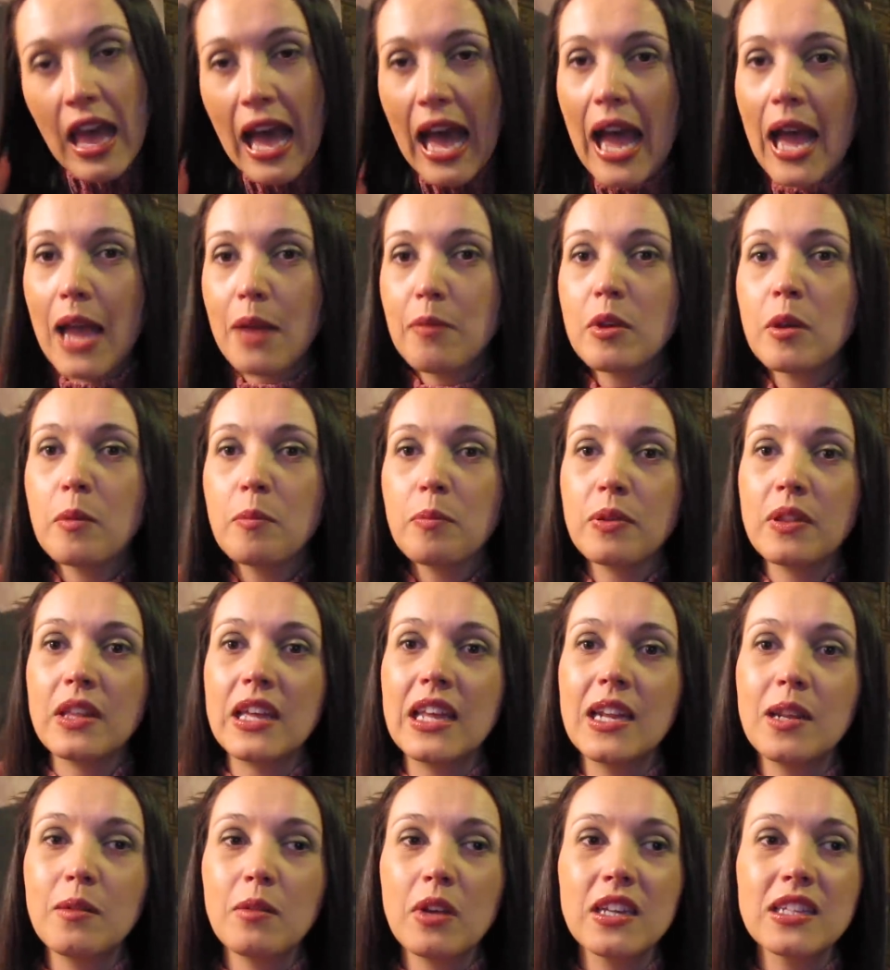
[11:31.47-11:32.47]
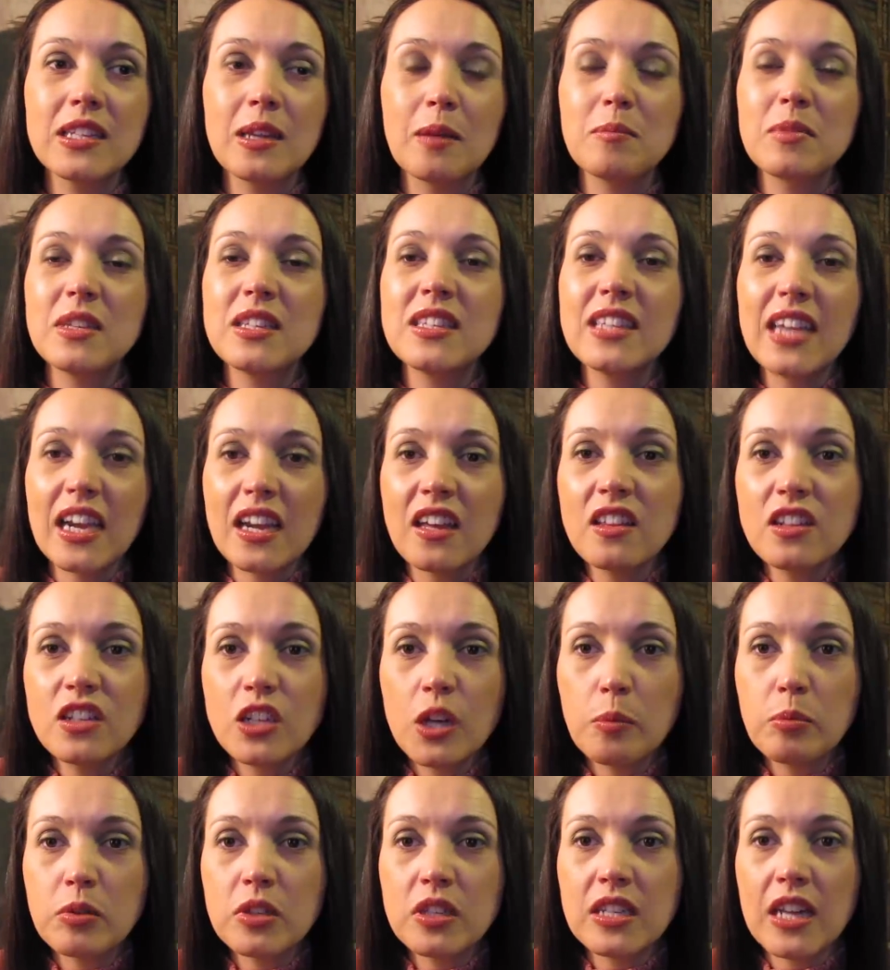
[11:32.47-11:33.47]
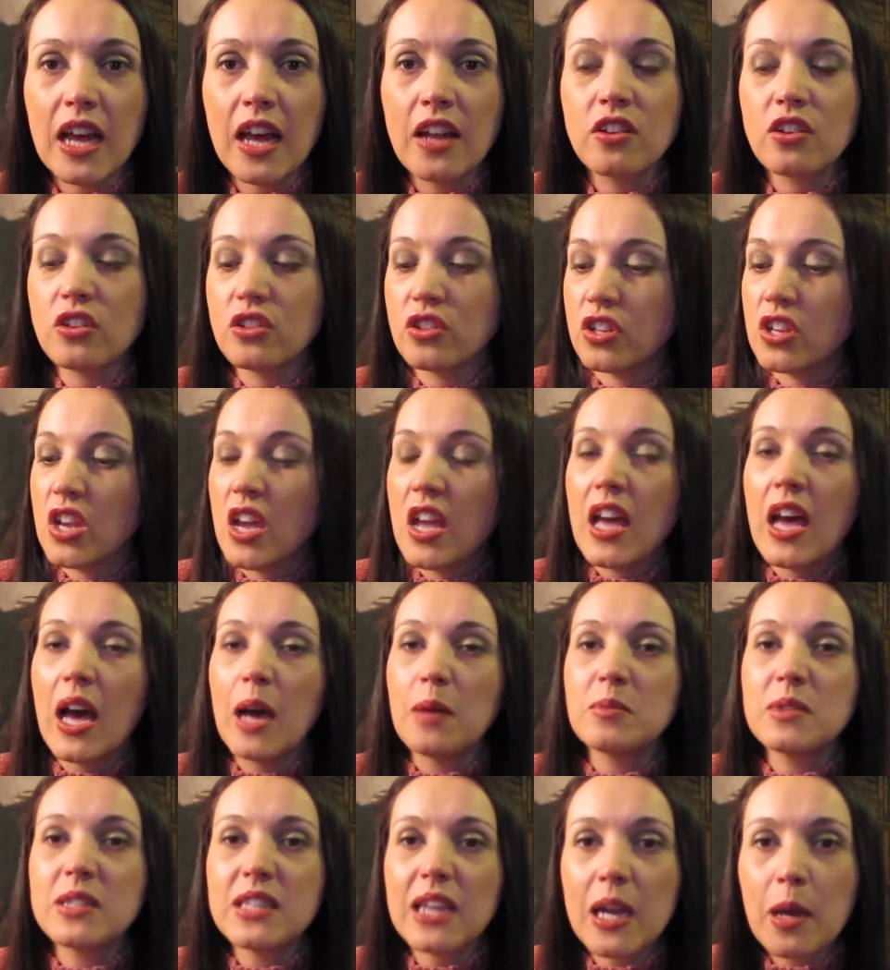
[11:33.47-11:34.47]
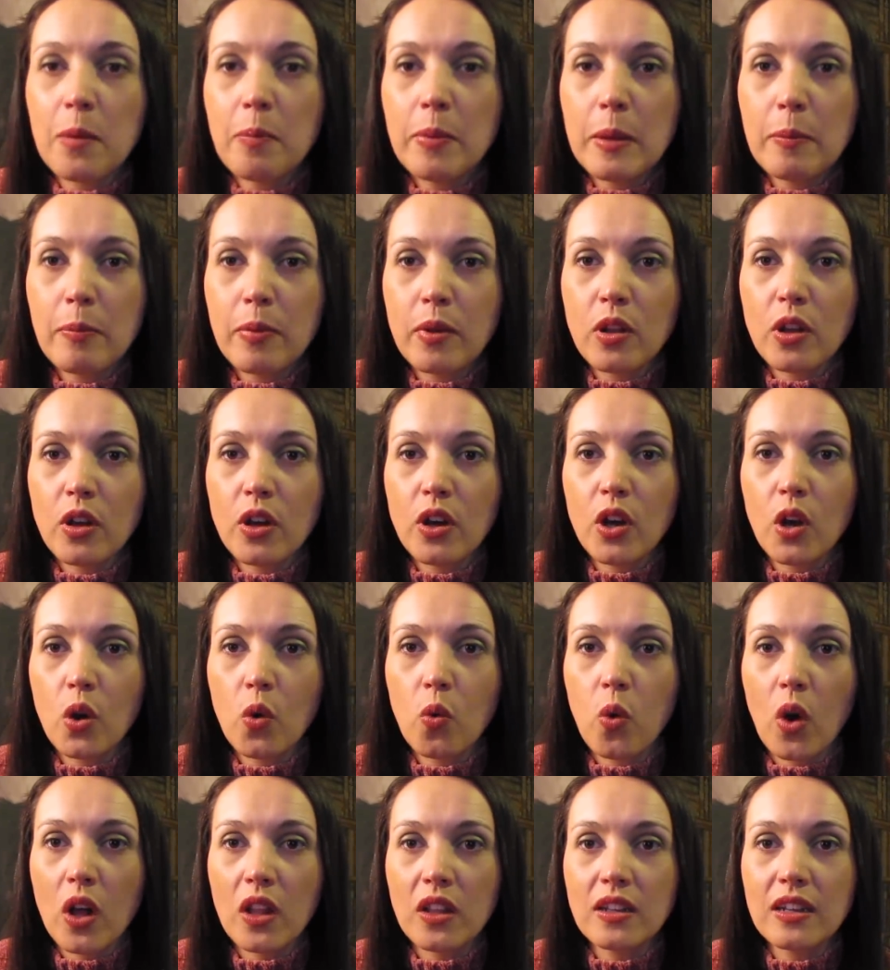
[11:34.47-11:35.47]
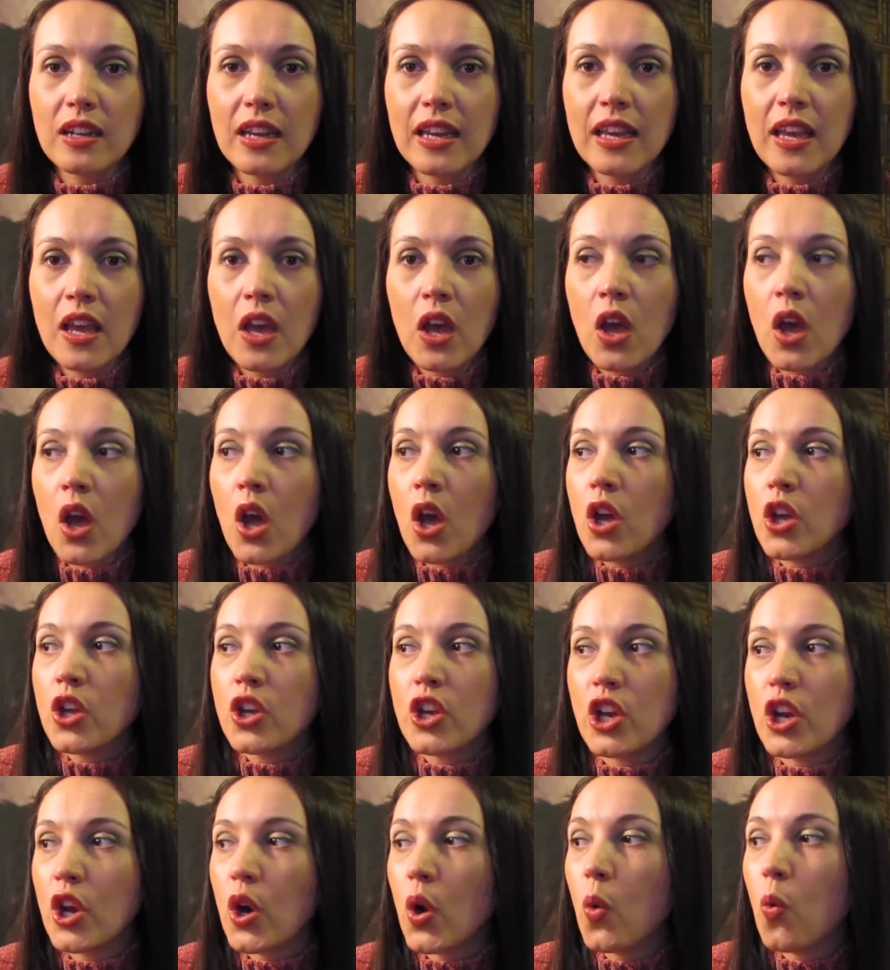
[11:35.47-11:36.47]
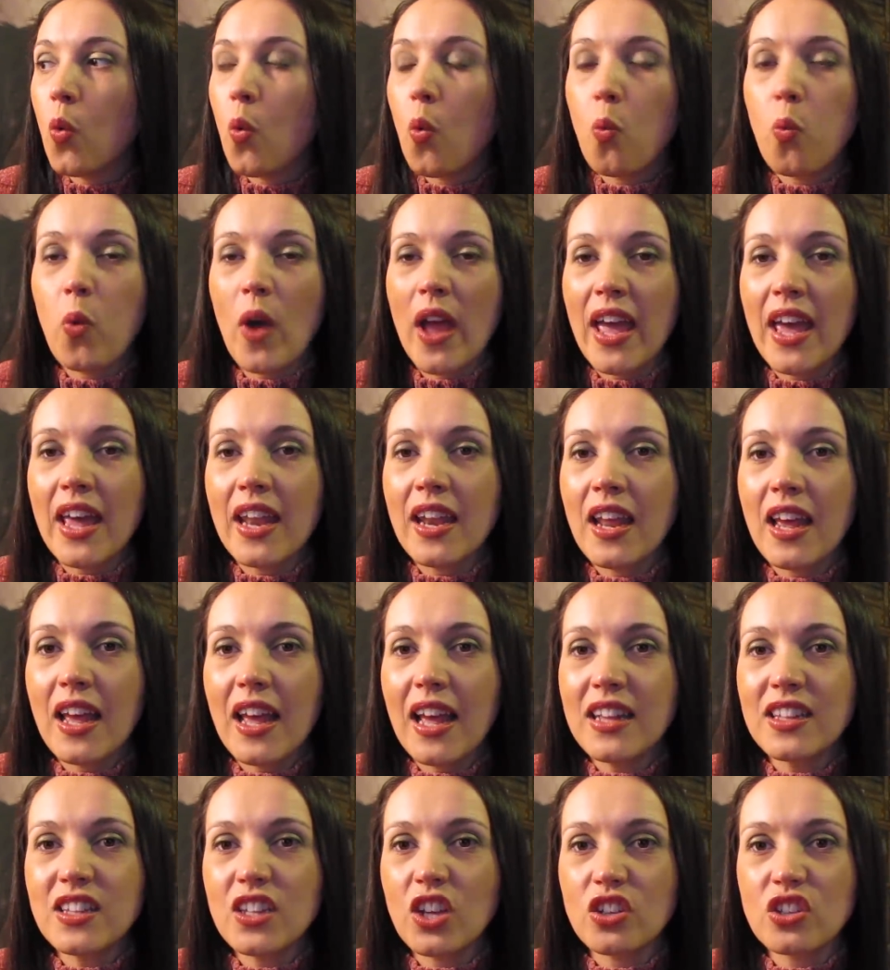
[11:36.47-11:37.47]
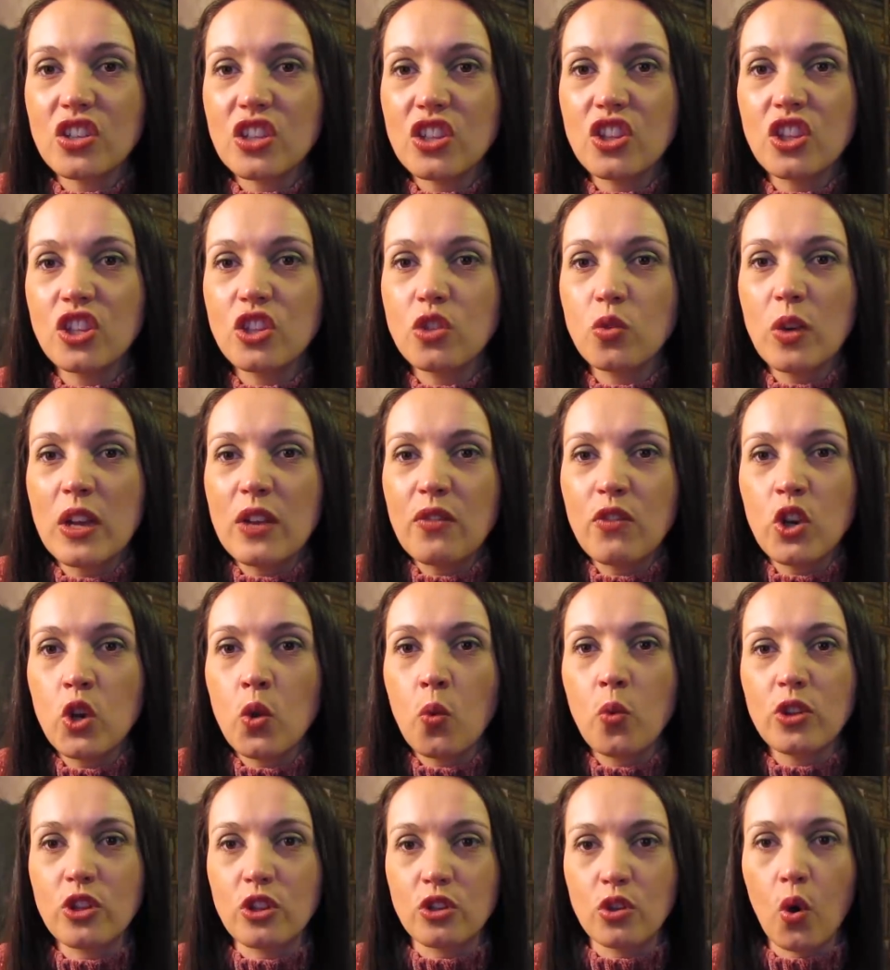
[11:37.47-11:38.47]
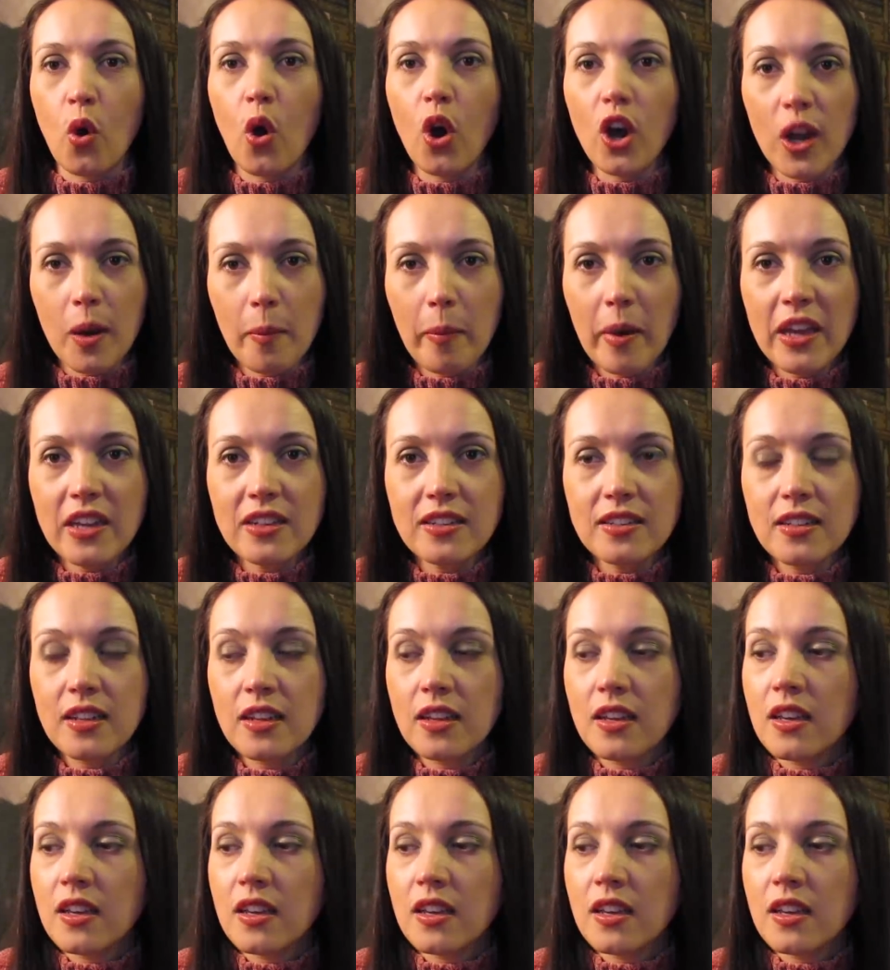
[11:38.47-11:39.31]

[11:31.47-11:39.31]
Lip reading: I'm complaining because I'm sick of the double standards. I'm sick of people looking at quality, you know, when they don't even know what they're talking about.